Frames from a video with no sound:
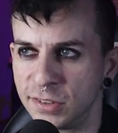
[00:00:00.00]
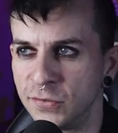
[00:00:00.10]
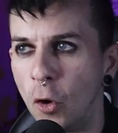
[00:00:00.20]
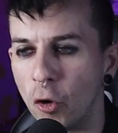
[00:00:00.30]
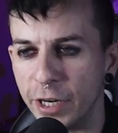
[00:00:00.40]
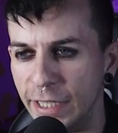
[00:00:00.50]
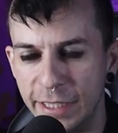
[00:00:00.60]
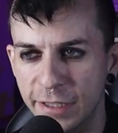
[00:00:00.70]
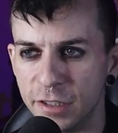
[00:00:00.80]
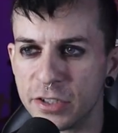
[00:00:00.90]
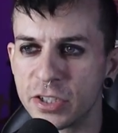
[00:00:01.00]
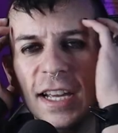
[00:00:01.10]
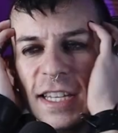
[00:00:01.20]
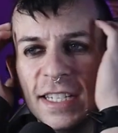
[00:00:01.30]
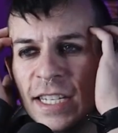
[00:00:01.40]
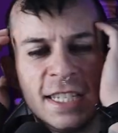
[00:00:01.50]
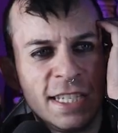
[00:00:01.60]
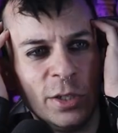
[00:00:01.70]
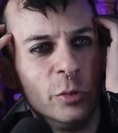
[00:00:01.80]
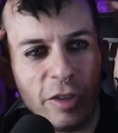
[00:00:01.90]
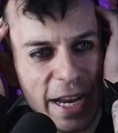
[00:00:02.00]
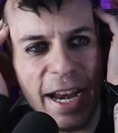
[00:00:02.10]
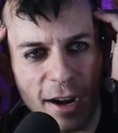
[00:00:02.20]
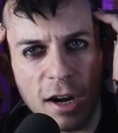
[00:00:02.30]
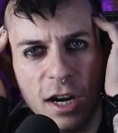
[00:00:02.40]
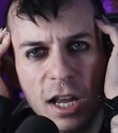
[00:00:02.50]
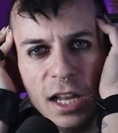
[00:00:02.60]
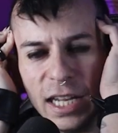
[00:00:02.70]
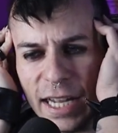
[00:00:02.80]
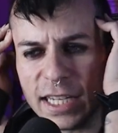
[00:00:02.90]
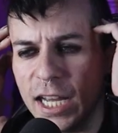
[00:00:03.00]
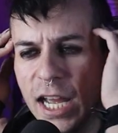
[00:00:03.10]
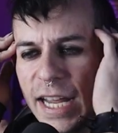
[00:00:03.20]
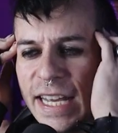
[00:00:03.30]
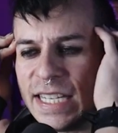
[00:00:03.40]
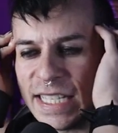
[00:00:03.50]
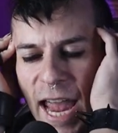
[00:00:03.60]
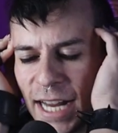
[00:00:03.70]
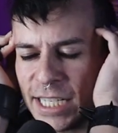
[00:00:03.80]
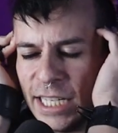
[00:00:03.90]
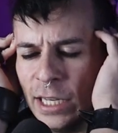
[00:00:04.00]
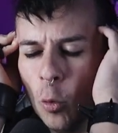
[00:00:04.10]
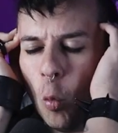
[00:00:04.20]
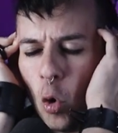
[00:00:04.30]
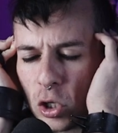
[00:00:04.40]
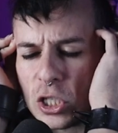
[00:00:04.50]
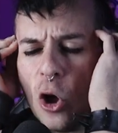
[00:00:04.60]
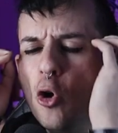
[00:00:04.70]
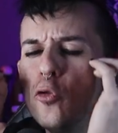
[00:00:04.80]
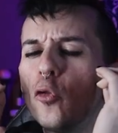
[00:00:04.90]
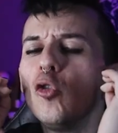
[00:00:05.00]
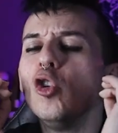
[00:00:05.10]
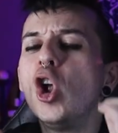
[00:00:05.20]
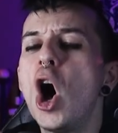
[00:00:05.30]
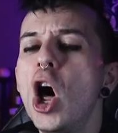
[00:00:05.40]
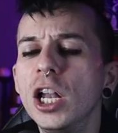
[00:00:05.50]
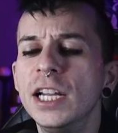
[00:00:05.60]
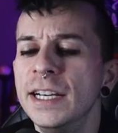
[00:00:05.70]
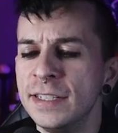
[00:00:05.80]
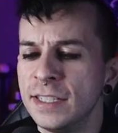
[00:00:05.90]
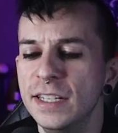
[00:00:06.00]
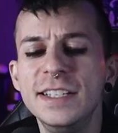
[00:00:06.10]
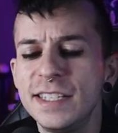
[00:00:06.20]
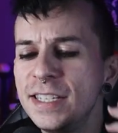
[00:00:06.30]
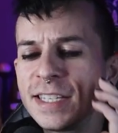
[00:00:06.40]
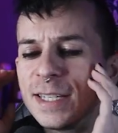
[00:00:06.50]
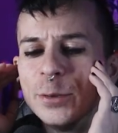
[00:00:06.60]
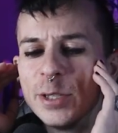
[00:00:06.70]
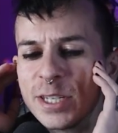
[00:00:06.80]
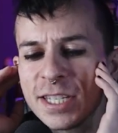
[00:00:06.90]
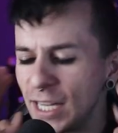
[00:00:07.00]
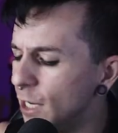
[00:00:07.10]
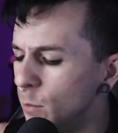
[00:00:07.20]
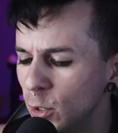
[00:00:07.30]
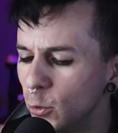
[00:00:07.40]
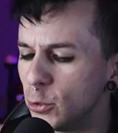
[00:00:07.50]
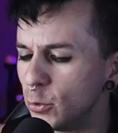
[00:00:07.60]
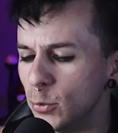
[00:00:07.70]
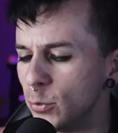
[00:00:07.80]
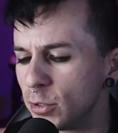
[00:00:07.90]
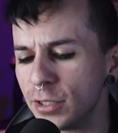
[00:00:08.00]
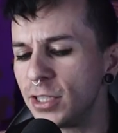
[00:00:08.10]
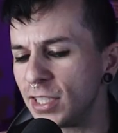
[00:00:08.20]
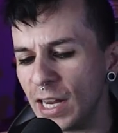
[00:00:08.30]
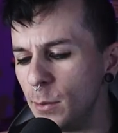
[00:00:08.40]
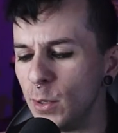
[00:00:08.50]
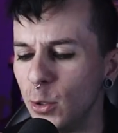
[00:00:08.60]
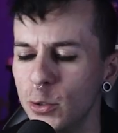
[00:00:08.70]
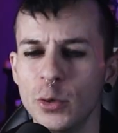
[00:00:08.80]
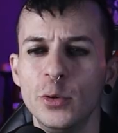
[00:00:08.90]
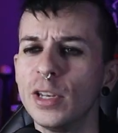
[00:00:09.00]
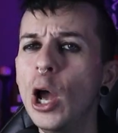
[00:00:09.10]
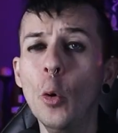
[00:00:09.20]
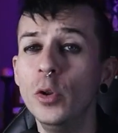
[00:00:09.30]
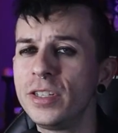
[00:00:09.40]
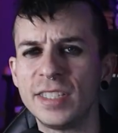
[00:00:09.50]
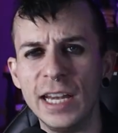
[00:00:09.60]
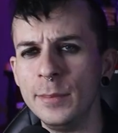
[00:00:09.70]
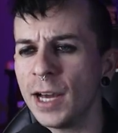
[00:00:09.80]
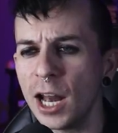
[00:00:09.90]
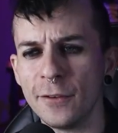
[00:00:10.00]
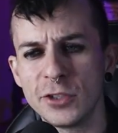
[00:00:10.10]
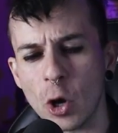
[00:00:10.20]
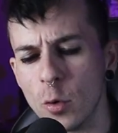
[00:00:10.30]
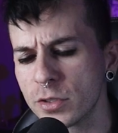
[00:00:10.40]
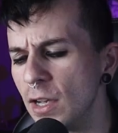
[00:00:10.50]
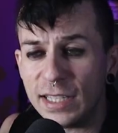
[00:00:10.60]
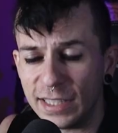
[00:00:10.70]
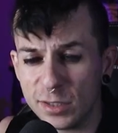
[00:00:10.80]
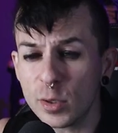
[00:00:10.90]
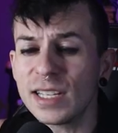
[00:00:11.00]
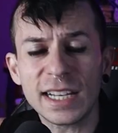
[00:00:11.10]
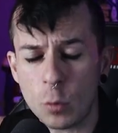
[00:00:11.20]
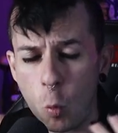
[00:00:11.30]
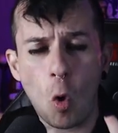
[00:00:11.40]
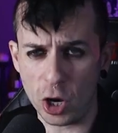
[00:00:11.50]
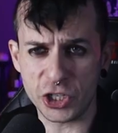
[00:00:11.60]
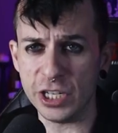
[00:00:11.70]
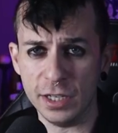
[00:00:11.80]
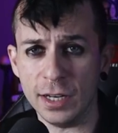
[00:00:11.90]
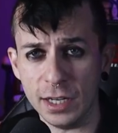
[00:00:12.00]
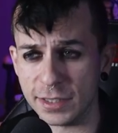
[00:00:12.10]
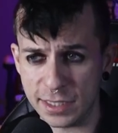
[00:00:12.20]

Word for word: 40 years. It's still there. Like, his acting was flawless. Is it still the same Beetlejuice? The same Beetlejuice with the same kind of jokes. This was like watching an, a,